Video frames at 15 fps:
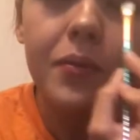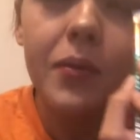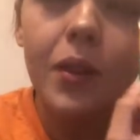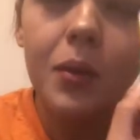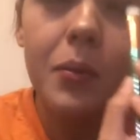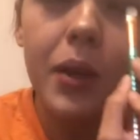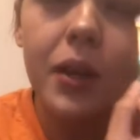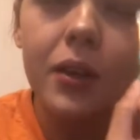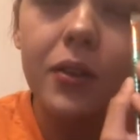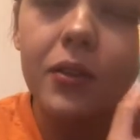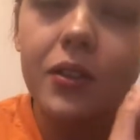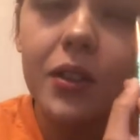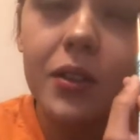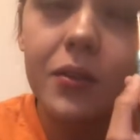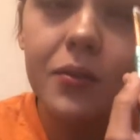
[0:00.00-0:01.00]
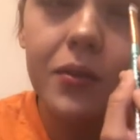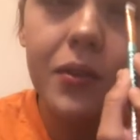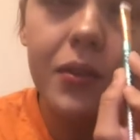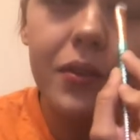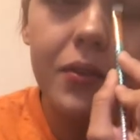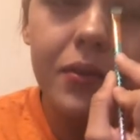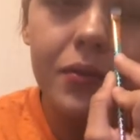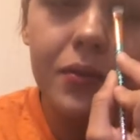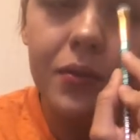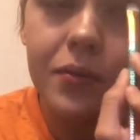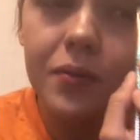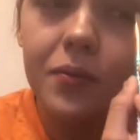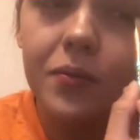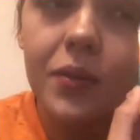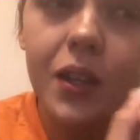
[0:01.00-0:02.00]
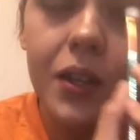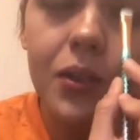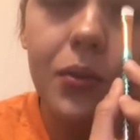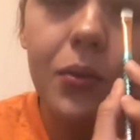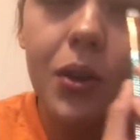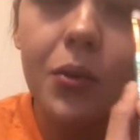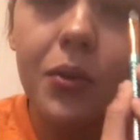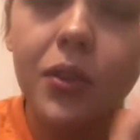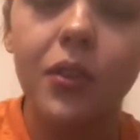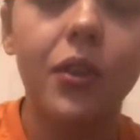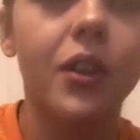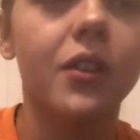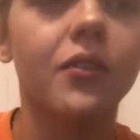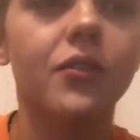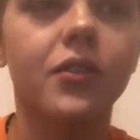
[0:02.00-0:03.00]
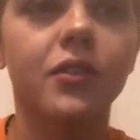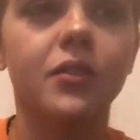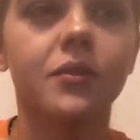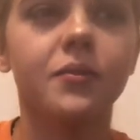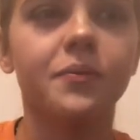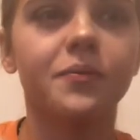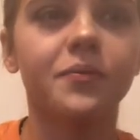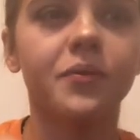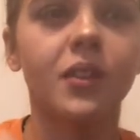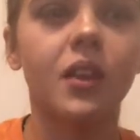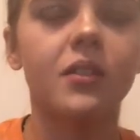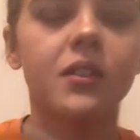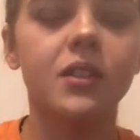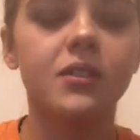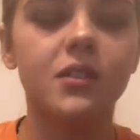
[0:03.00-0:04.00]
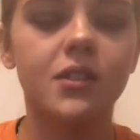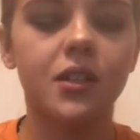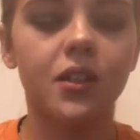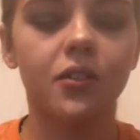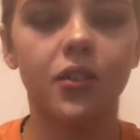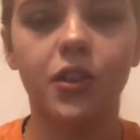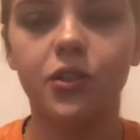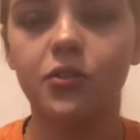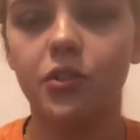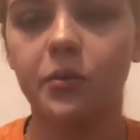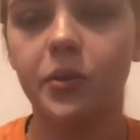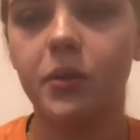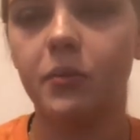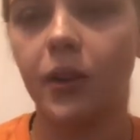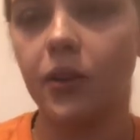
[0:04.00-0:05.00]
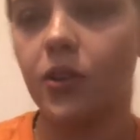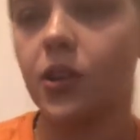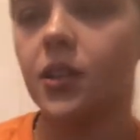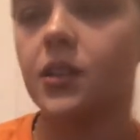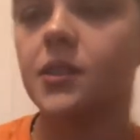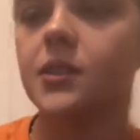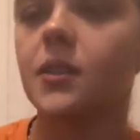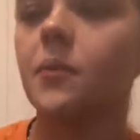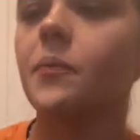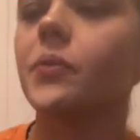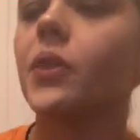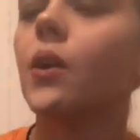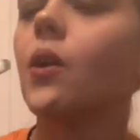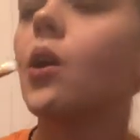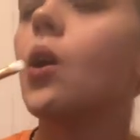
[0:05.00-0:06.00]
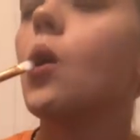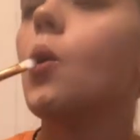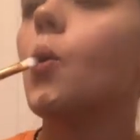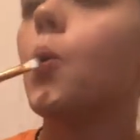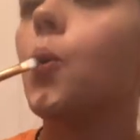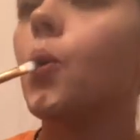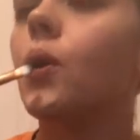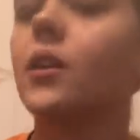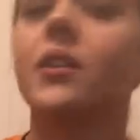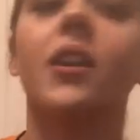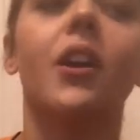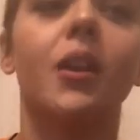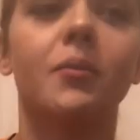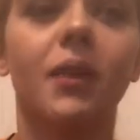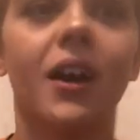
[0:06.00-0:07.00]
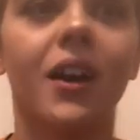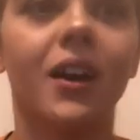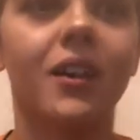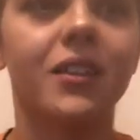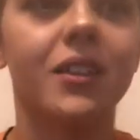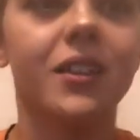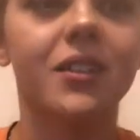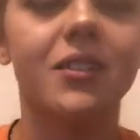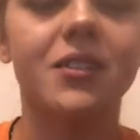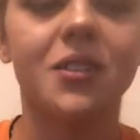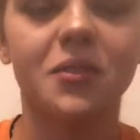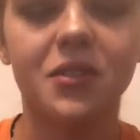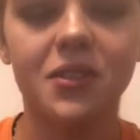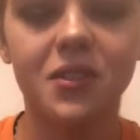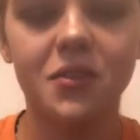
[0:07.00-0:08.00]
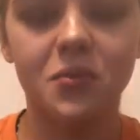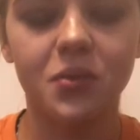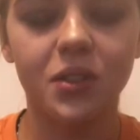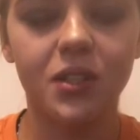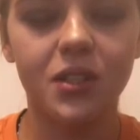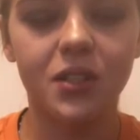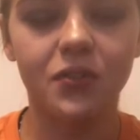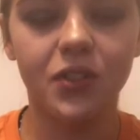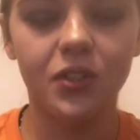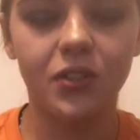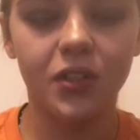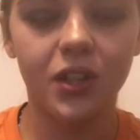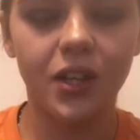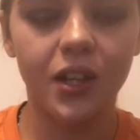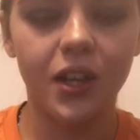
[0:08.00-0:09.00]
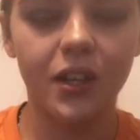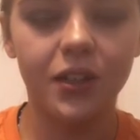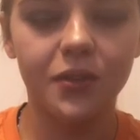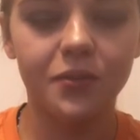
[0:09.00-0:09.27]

Apparently. I don't work with a lot of, this is the color I usually put in my crease, not on my eyelid. So this is really different looking at it.